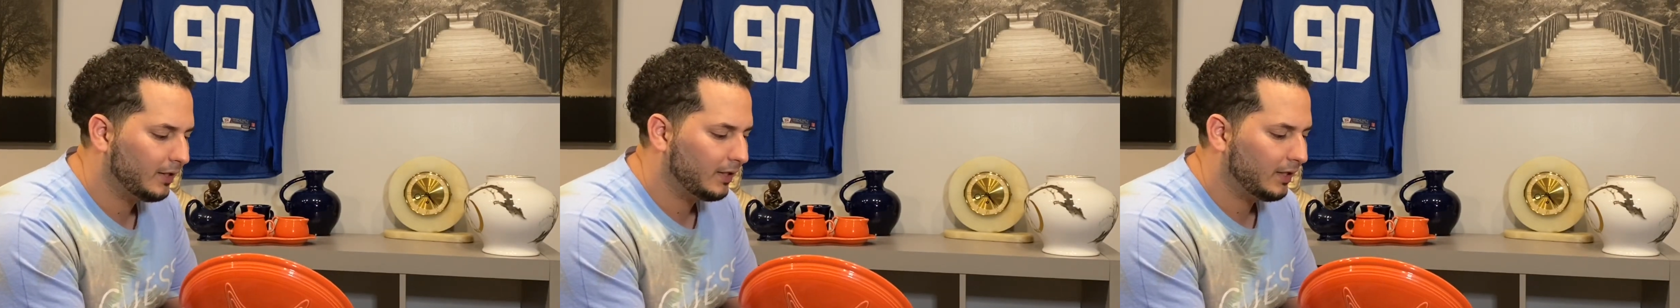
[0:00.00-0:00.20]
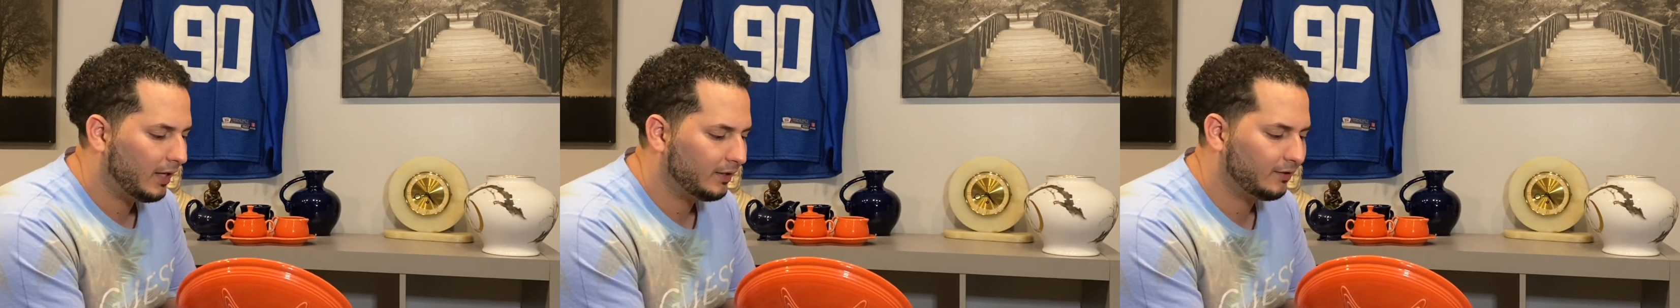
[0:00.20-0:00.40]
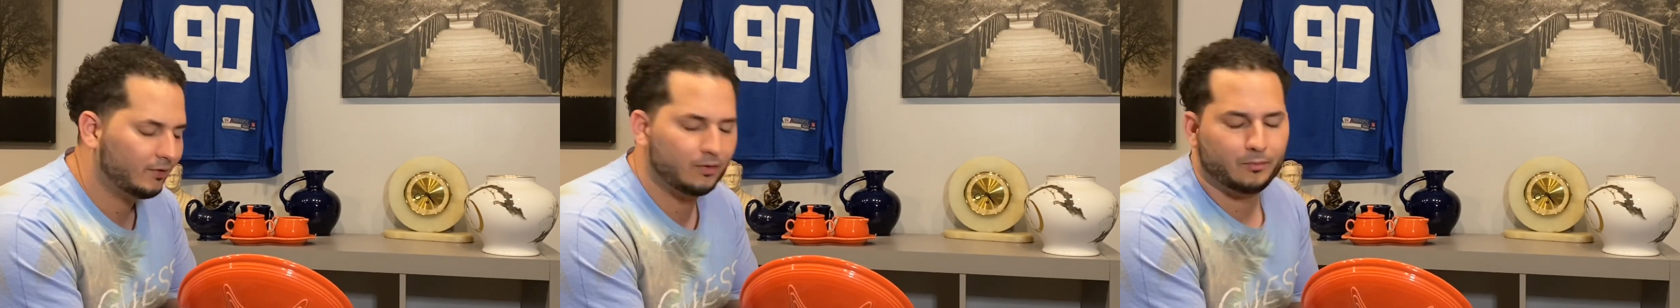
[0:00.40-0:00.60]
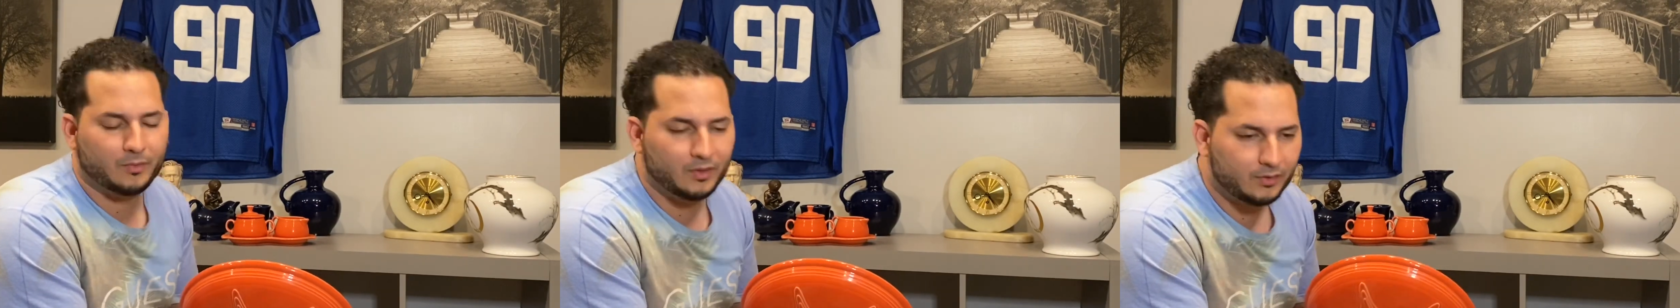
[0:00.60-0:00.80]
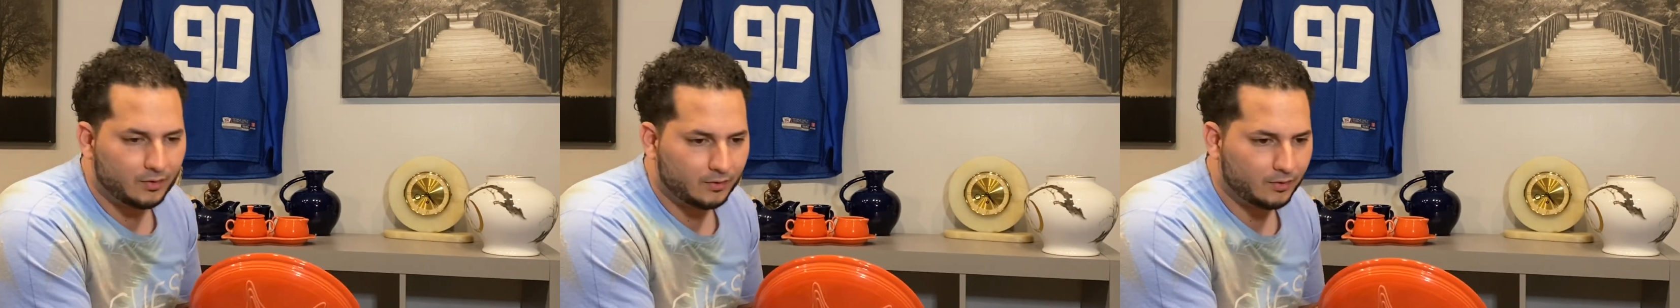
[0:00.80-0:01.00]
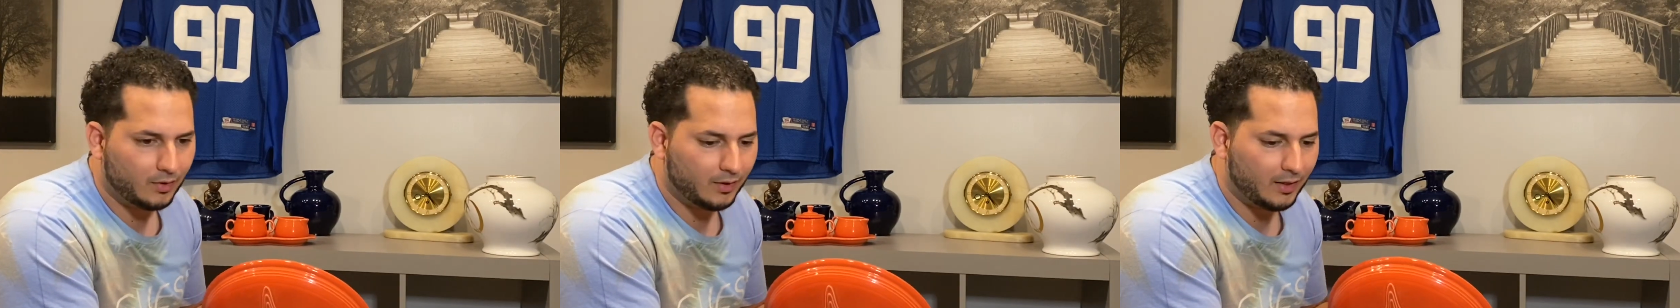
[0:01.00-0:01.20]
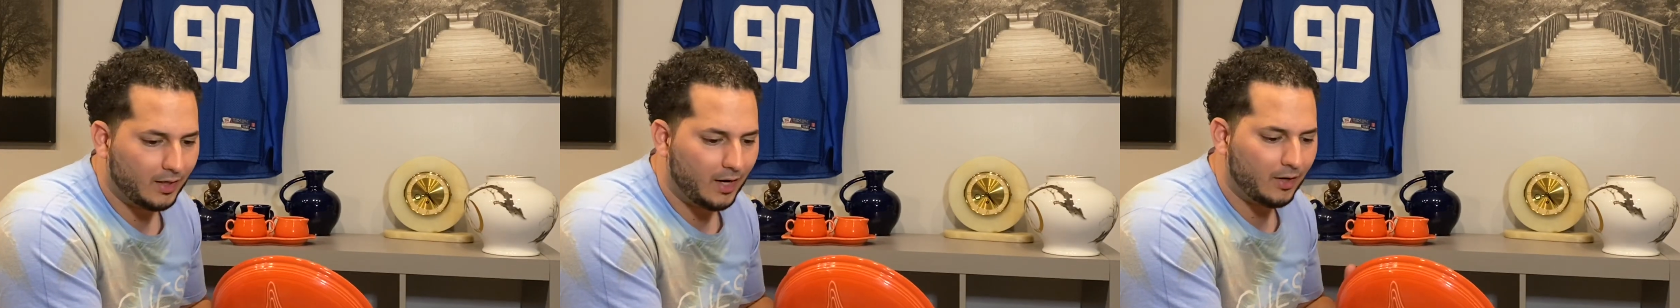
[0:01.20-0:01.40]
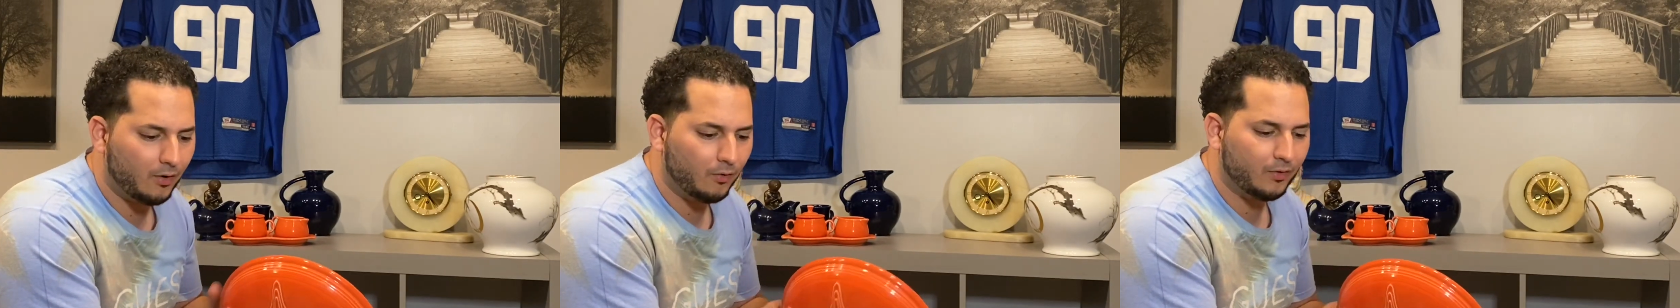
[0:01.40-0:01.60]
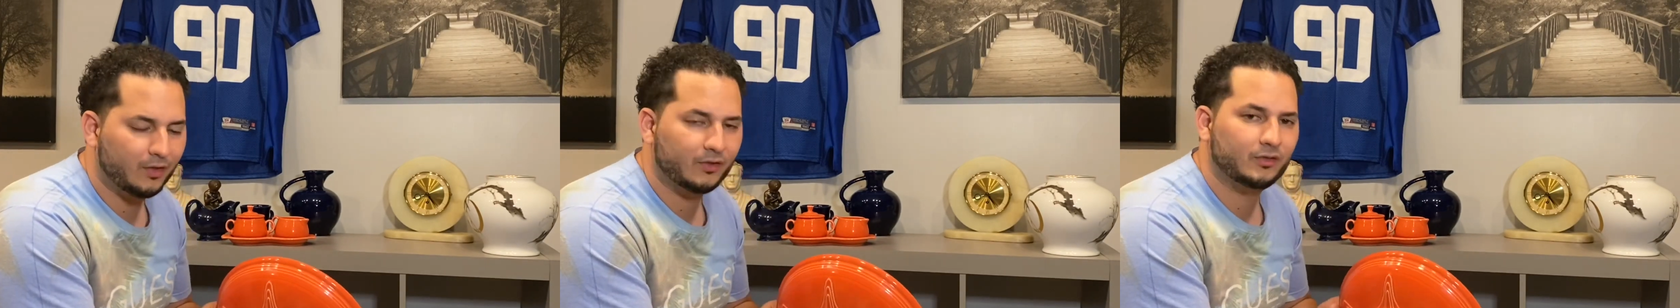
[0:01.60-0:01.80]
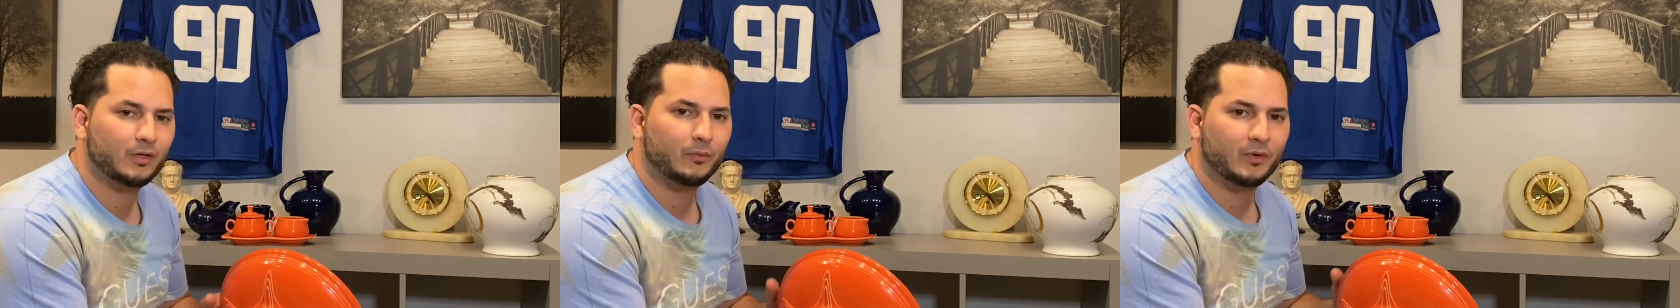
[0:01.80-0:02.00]
I did some research on it, and I know that
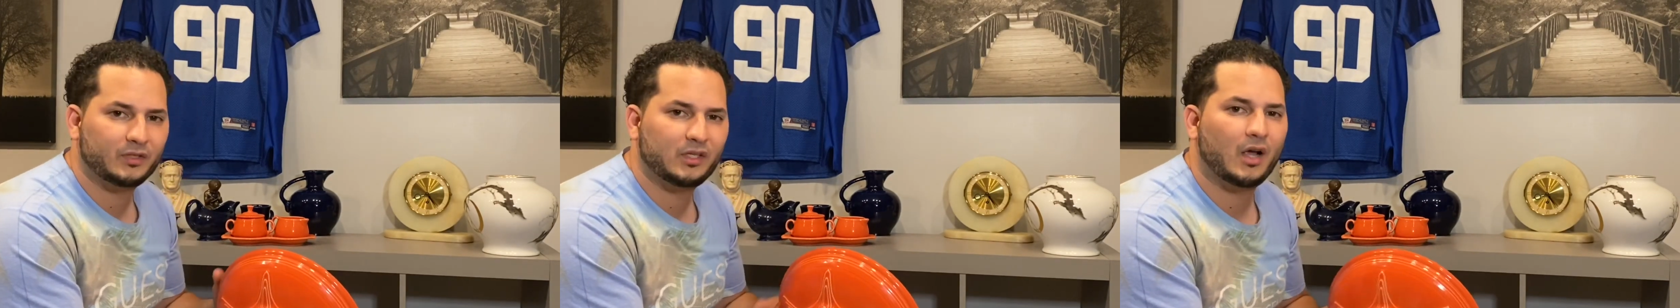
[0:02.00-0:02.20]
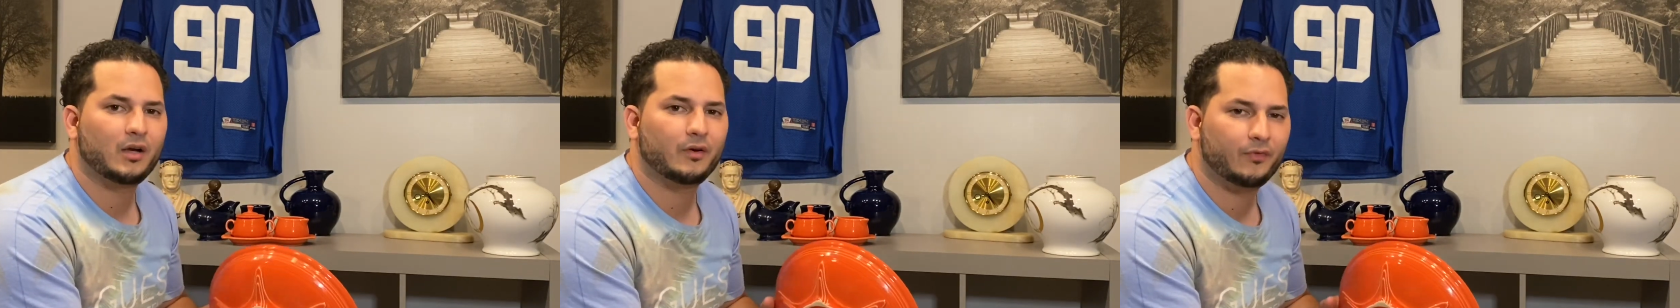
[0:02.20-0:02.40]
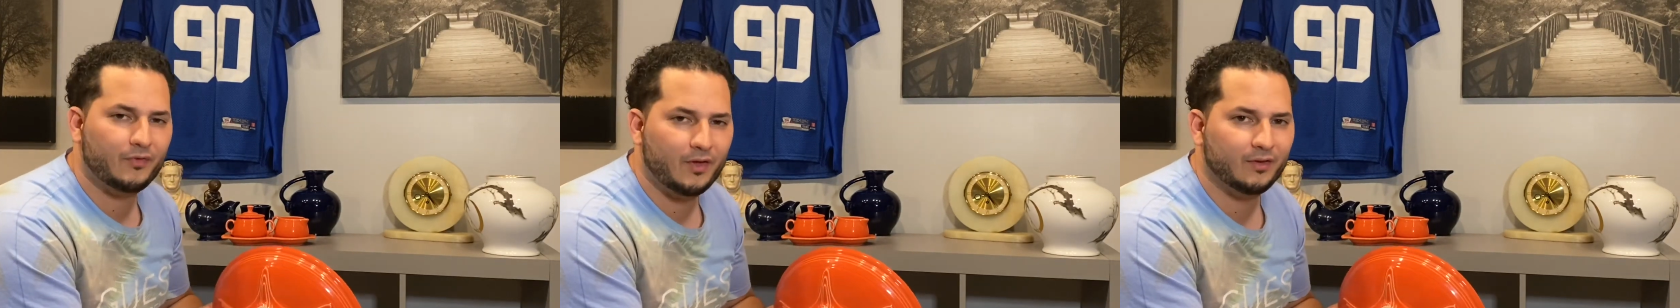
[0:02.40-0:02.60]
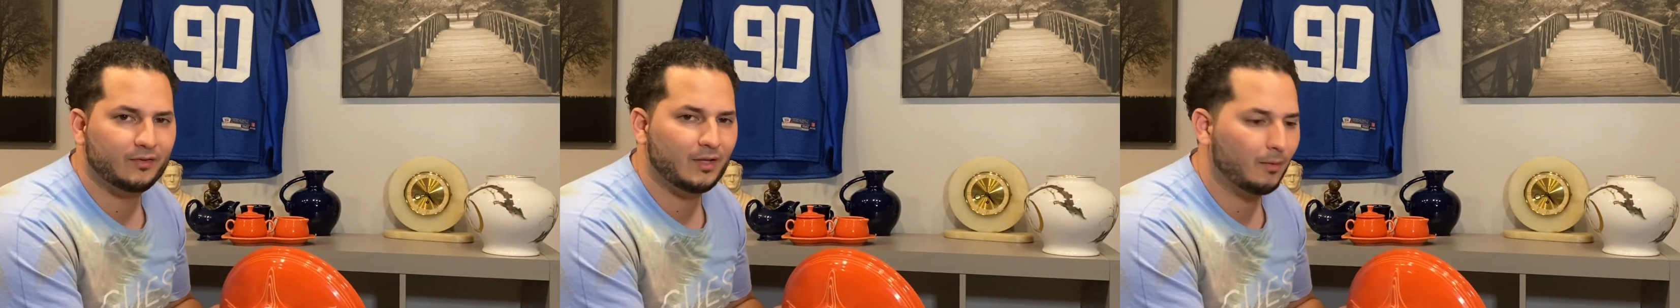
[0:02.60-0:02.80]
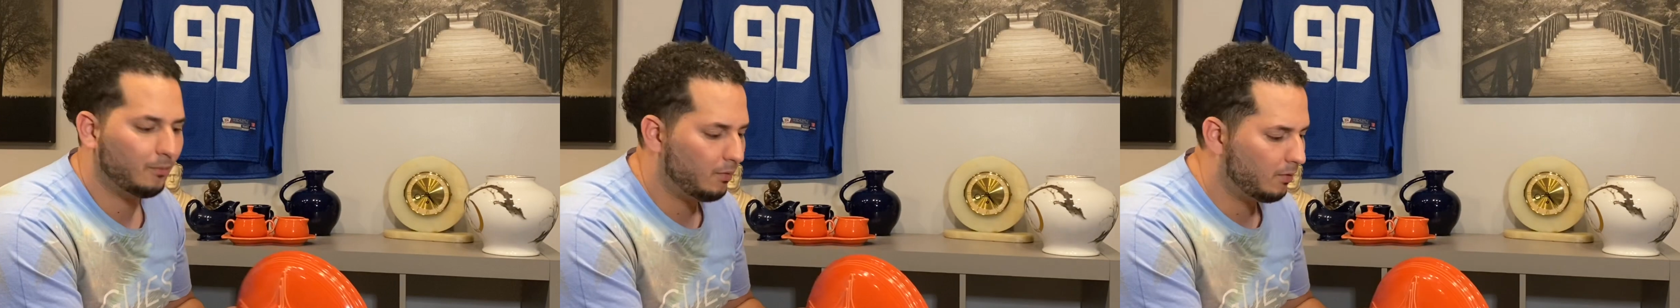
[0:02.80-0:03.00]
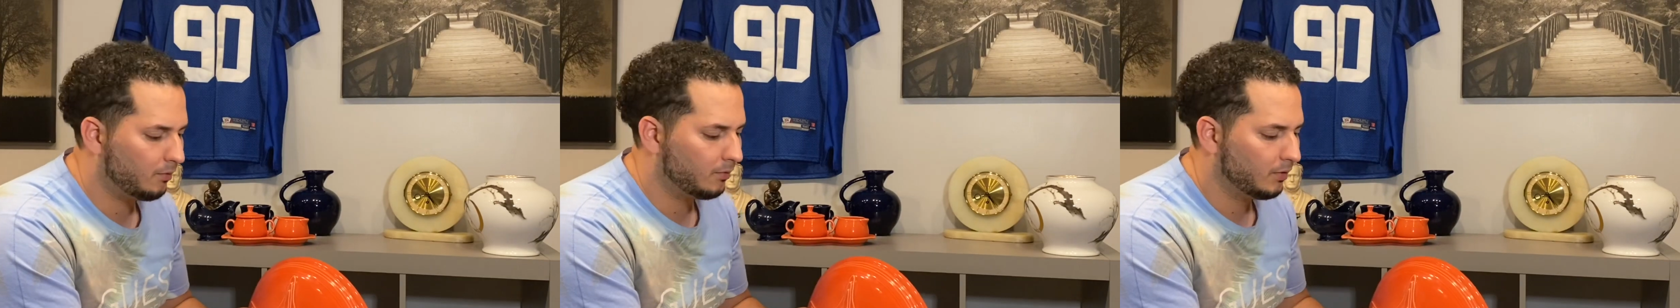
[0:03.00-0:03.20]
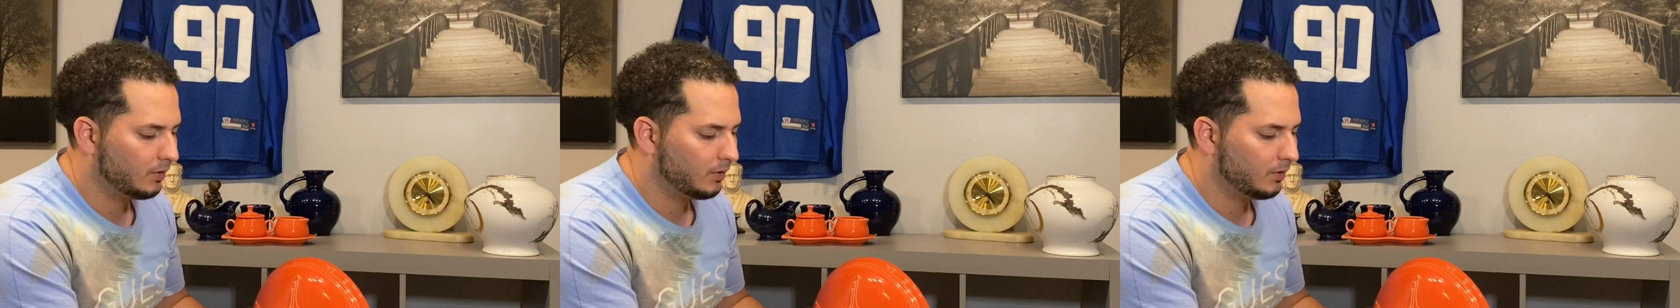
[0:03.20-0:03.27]
it's a retired Fiesta bowl.